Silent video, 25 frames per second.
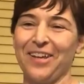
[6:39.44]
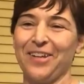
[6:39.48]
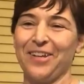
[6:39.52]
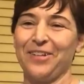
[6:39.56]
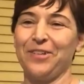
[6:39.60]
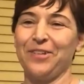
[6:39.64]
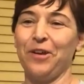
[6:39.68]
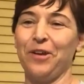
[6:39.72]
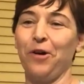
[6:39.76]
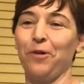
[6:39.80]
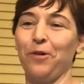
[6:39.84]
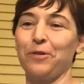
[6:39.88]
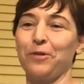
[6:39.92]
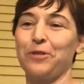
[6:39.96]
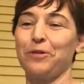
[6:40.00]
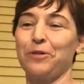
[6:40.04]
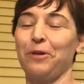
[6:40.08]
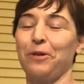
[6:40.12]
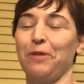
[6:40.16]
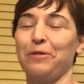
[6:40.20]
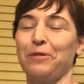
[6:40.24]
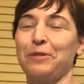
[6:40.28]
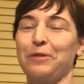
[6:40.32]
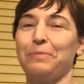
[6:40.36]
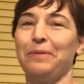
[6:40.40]
No, so
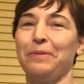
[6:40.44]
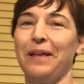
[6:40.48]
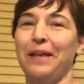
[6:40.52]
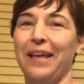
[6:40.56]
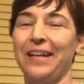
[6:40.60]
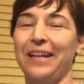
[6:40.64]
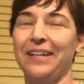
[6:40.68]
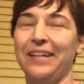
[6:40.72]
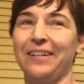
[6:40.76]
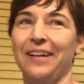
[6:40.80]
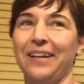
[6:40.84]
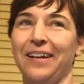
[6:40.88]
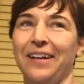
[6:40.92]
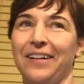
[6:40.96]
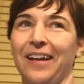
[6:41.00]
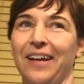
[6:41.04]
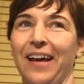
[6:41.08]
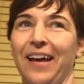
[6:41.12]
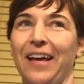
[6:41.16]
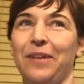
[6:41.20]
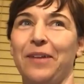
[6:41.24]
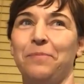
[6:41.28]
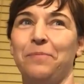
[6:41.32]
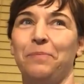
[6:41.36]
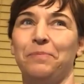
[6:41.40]
I was planning on,
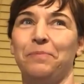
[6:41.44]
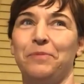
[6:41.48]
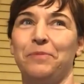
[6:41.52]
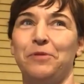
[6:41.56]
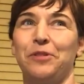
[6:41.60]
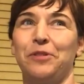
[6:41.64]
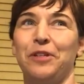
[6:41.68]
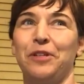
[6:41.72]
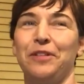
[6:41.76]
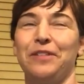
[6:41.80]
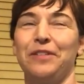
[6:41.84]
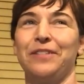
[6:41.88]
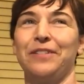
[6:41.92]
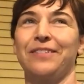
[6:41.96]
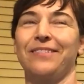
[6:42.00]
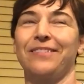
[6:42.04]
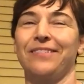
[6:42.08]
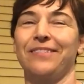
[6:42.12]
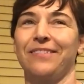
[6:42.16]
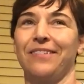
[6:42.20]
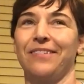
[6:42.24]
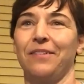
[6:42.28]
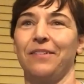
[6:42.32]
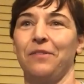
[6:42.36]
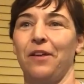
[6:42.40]
since
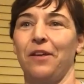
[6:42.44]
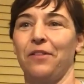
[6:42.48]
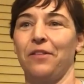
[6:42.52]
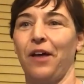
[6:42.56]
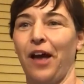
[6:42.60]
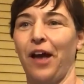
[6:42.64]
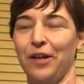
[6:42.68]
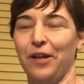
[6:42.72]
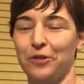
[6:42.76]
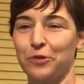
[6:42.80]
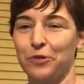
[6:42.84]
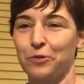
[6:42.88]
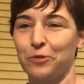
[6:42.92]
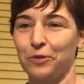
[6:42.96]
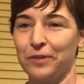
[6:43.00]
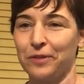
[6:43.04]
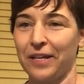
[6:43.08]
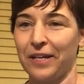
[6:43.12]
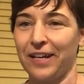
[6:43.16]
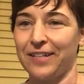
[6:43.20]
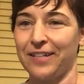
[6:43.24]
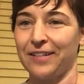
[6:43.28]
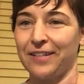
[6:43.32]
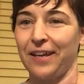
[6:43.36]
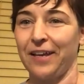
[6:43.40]
the high school
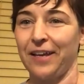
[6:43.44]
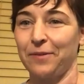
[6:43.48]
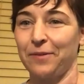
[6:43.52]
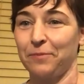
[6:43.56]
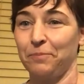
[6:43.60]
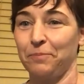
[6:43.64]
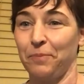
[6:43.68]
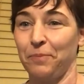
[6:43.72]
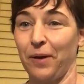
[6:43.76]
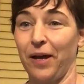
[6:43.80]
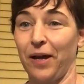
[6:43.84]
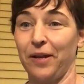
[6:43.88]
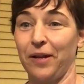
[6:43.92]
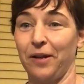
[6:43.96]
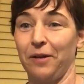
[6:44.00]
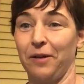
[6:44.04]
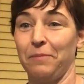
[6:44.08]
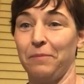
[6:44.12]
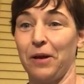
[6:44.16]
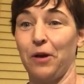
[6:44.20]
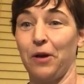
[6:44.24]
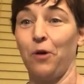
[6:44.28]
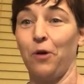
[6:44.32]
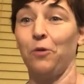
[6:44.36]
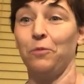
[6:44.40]
days, I had bought
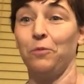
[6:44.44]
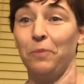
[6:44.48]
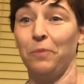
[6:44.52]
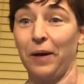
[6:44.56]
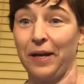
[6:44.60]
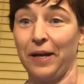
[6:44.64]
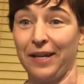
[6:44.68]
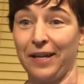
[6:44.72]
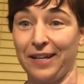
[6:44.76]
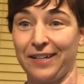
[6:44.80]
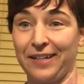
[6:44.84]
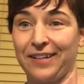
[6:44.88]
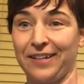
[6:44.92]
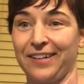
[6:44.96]
my own bike.